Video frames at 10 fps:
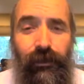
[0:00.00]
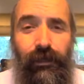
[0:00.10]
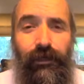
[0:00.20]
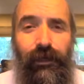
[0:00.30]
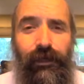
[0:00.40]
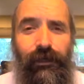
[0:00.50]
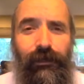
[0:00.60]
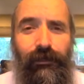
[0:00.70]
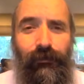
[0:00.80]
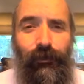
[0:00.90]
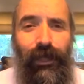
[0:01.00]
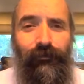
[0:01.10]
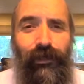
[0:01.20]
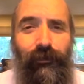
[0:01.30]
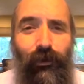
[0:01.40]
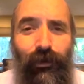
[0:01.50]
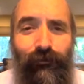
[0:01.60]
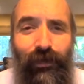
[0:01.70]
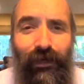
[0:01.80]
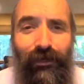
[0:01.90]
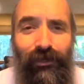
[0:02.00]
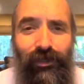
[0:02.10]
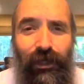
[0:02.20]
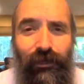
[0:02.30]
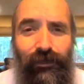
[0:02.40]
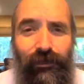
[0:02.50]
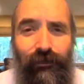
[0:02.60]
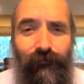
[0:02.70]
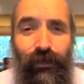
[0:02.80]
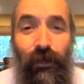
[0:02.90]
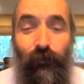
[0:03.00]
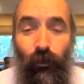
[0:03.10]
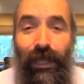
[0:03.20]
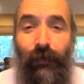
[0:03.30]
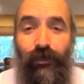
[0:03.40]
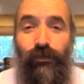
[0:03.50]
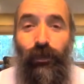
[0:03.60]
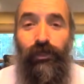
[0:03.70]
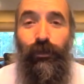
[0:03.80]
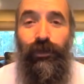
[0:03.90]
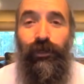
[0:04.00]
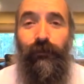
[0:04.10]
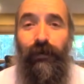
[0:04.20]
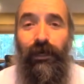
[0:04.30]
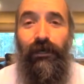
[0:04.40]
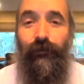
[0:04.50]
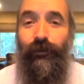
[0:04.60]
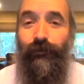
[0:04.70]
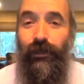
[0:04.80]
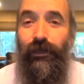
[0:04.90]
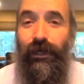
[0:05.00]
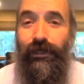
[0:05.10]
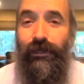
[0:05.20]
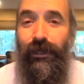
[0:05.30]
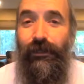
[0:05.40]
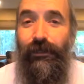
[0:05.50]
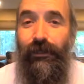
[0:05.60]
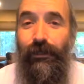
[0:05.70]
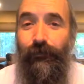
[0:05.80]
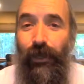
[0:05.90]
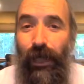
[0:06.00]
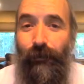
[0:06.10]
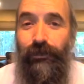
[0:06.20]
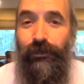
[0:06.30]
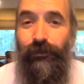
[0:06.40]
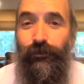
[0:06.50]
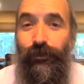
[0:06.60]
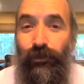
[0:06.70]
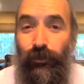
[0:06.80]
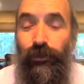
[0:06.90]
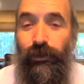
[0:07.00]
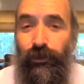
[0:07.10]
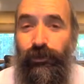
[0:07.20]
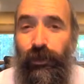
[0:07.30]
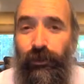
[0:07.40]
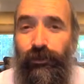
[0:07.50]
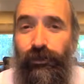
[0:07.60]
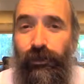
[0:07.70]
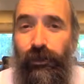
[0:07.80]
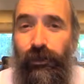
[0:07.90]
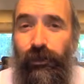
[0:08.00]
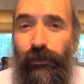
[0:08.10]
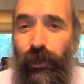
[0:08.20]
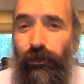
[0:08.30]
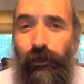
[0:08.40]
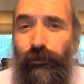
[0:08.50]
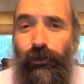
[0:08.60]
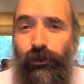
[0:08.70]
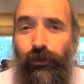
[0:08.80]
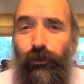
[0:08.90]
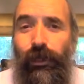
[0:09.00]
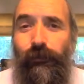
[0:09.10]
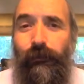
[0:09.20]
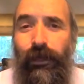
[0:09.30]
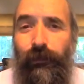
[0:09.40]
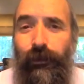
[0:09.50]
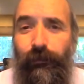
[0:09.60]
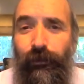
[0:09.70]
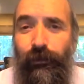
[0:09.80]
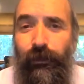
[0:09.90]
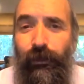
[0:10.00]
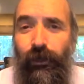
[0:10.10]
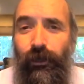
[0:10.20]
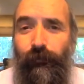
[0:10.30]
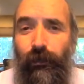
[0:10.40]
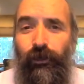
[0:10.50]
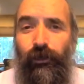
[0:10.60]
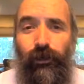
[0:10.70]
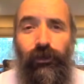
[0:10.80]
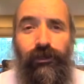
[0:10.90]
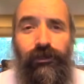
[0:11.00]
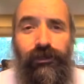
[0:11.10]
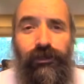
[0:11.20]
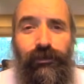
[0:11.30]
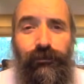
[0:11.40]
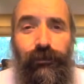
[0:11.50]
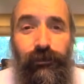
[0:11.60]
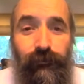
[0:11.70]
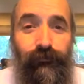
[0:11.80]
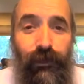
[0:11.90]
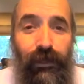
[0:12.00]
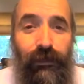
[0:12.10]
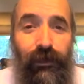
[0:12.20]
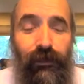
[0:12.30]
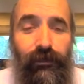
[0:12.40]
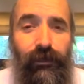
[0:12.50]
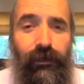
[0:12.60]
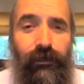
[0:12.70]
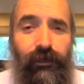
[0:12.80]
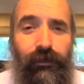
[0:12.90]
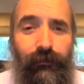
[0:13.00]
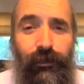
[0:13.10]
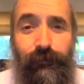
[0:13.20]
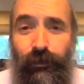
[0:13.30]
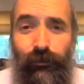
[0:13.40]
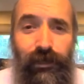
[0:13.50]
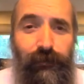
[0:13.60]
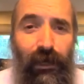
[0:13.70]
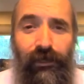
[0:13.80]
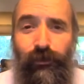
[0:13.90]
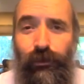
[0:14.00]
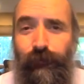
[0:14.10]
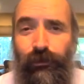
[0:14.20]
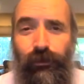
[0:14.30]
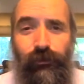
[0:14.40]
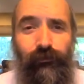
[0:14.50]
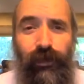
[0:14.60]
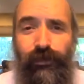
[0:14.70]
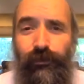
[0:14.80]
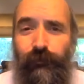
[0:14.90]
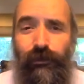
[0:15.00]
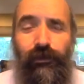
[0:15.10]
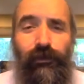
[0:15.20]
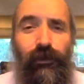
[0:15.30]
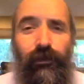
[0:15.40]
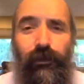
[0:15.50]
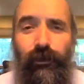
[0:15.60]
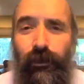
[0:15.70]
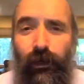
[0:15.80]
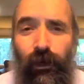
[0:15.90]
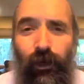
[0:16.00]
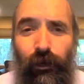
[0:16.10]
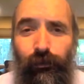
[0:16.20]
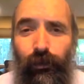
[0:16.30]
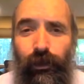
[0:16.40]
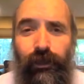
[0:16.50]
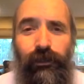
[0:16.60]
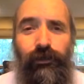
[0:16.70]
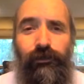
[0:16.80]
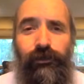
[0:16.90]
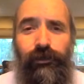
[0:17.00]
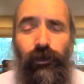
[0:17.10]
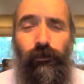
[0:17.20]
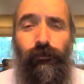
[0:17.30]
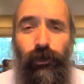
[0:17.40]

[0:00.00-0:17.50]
then we're not really motivated to change. But what happens once we think about it and we realize that perhaps we do need to change, not only because we want to be better people, but because we find out that we speak to our spouse, we speak to our friends, we speak to our employees, and